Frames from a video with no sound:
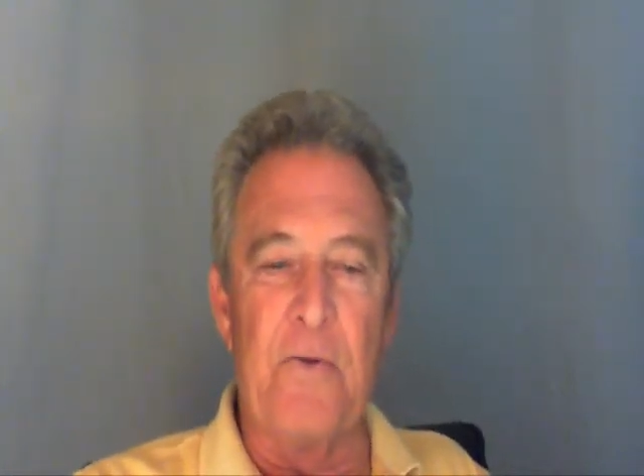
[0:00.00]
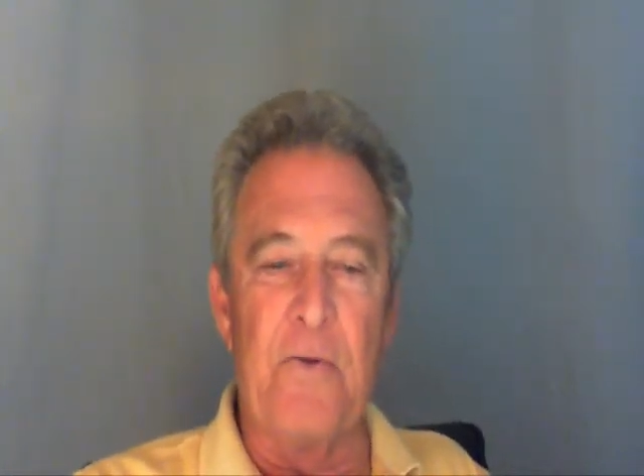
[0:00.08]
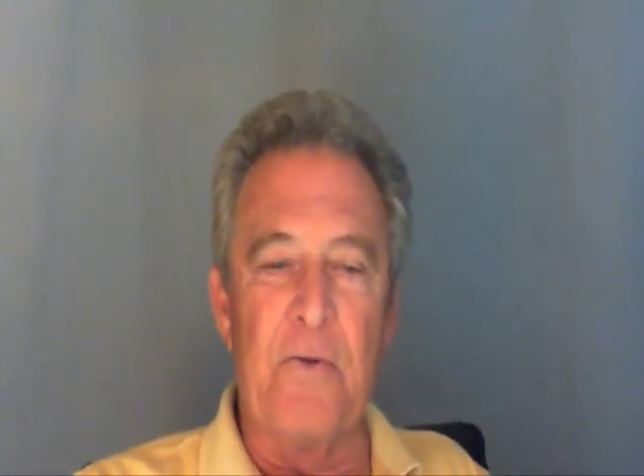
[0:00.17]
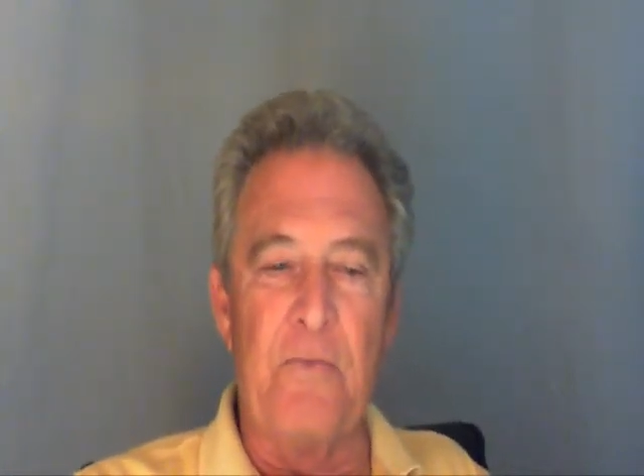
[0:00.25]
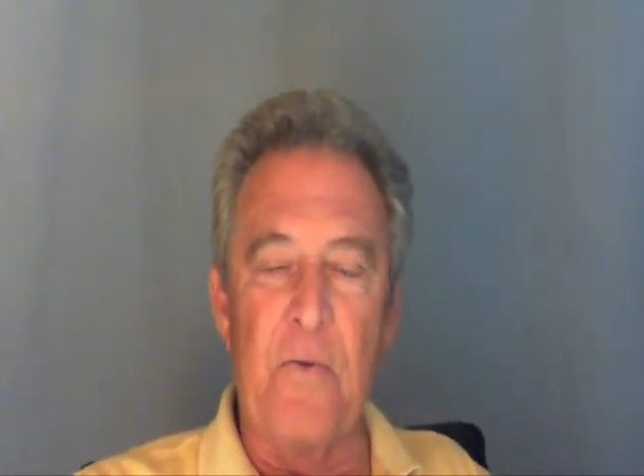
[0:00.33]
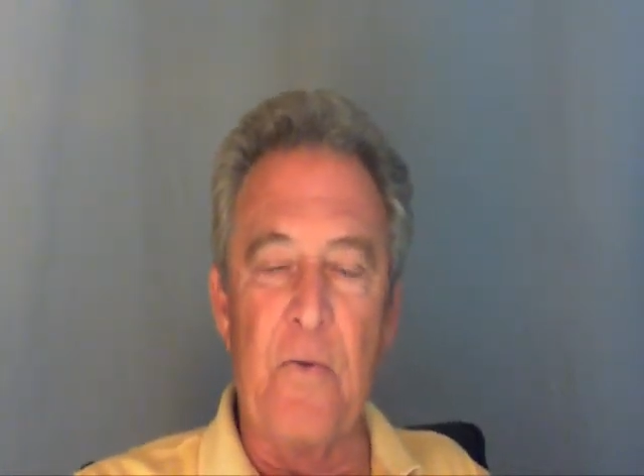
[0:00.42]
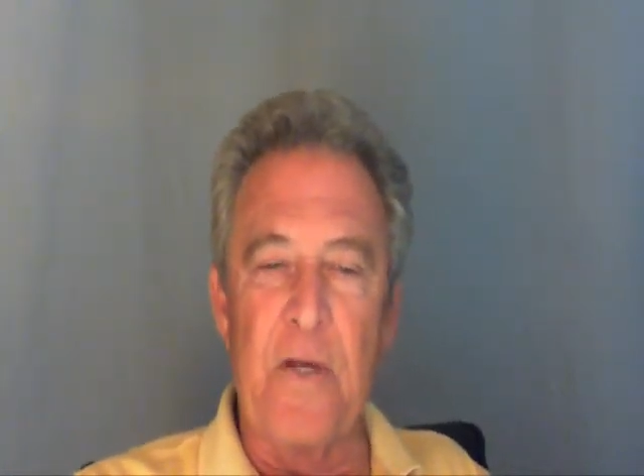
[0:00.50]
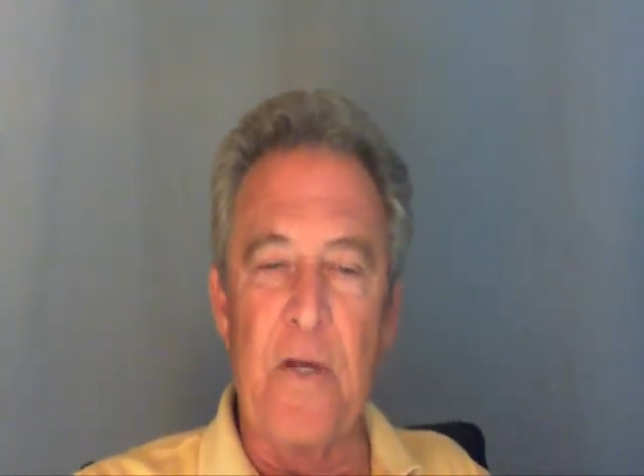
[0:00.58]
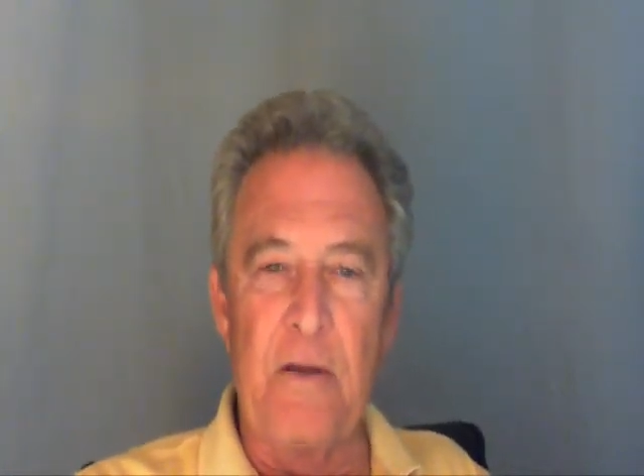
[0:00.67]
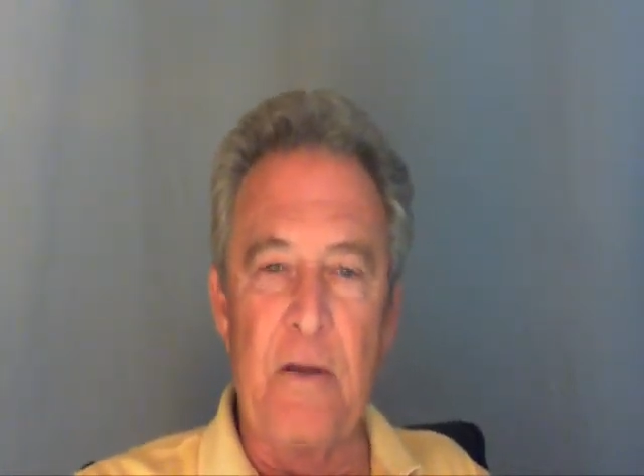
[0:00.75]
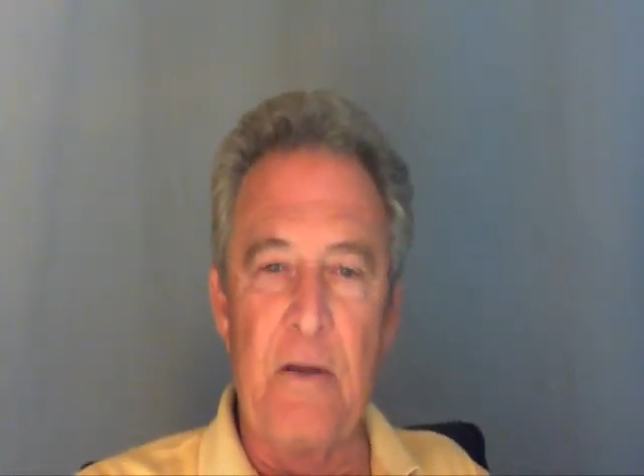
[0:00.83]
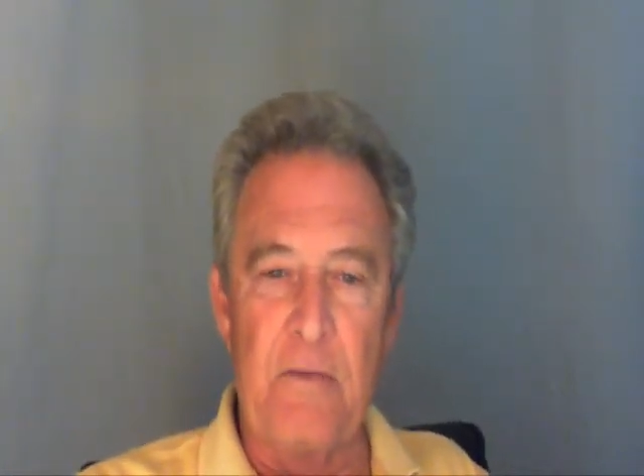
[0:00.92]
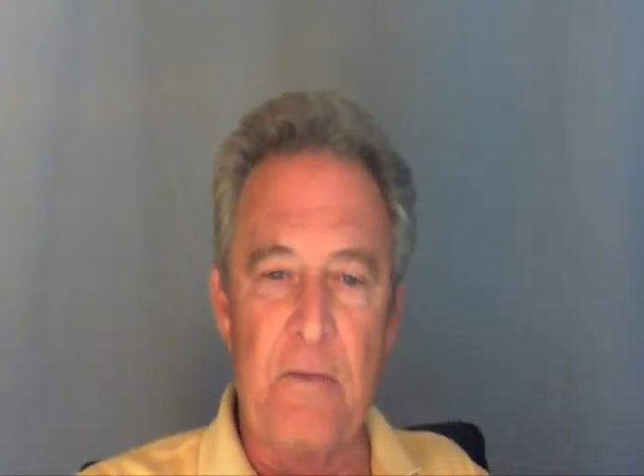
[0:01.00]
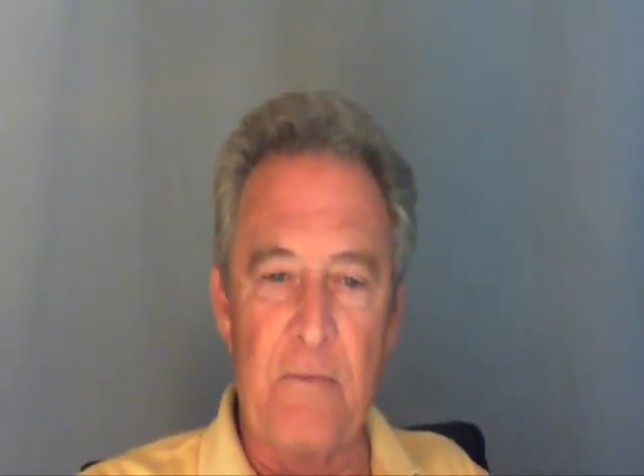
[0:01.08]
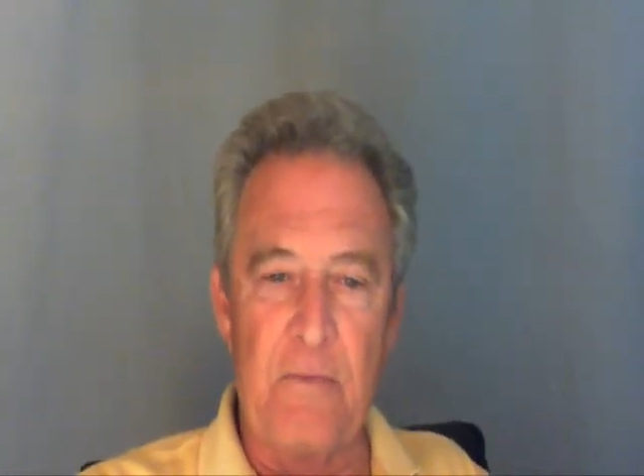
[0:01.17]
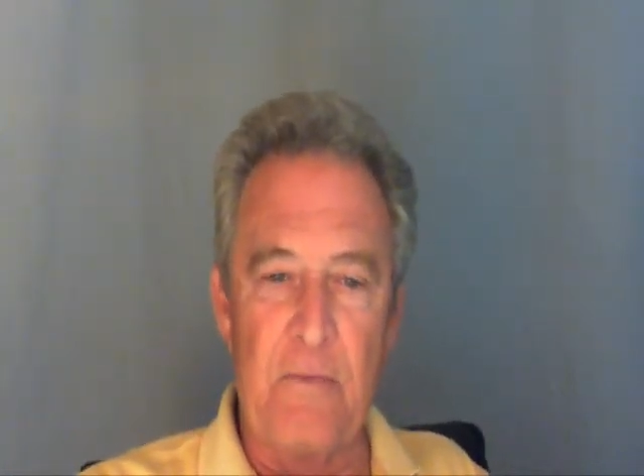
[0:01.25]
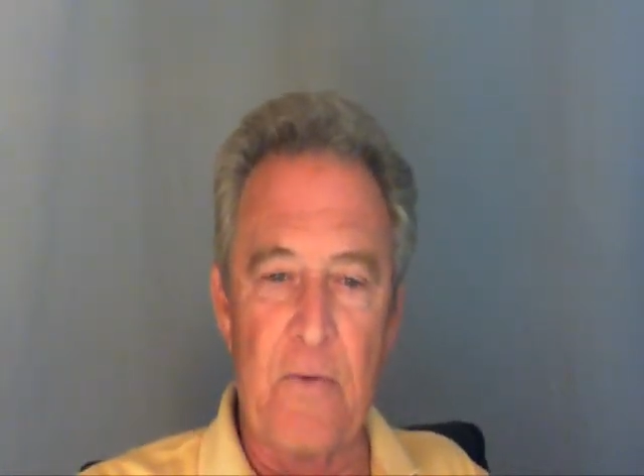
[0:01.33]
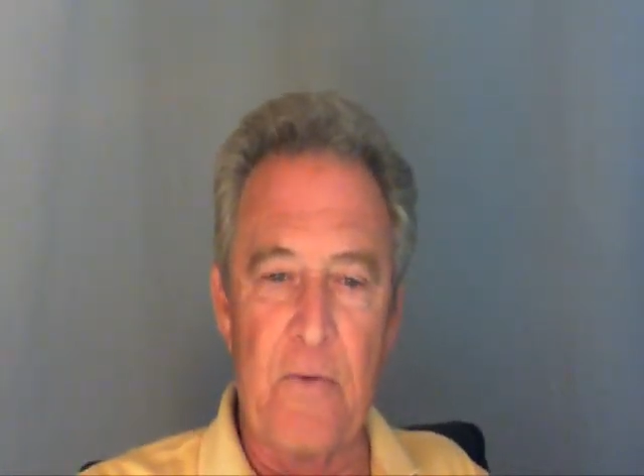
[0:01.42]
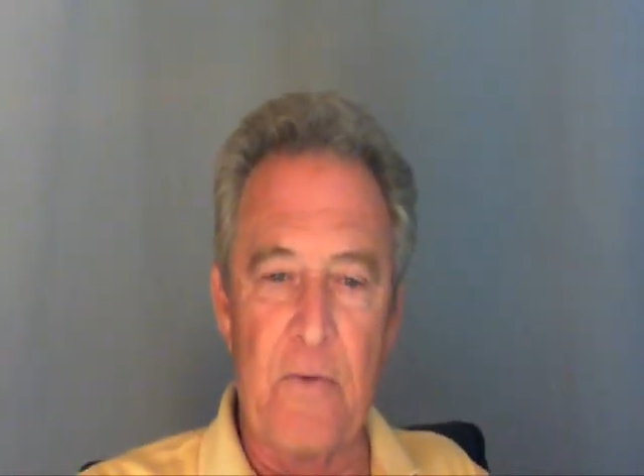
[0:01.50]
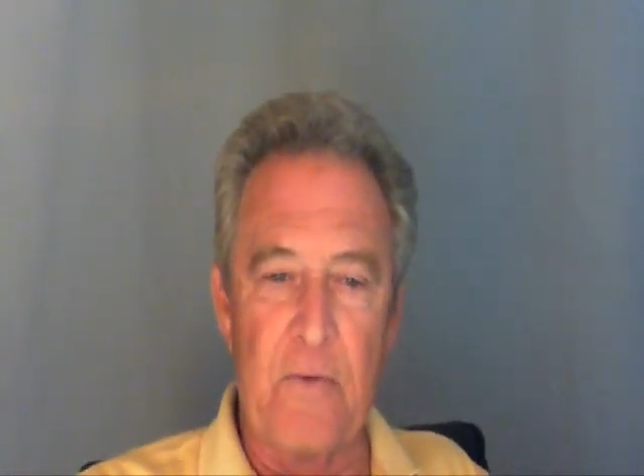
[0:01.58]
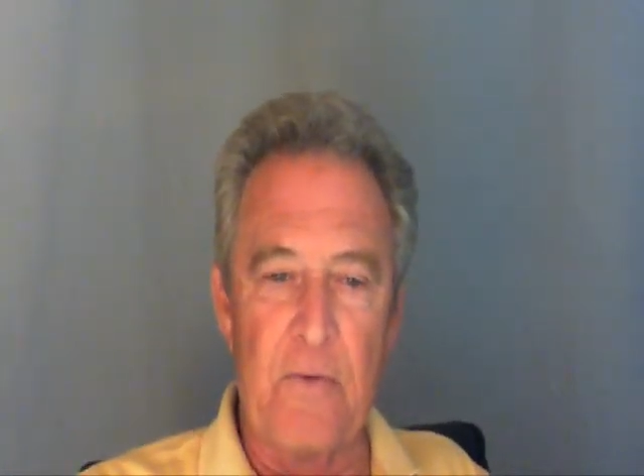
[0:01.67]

240 for the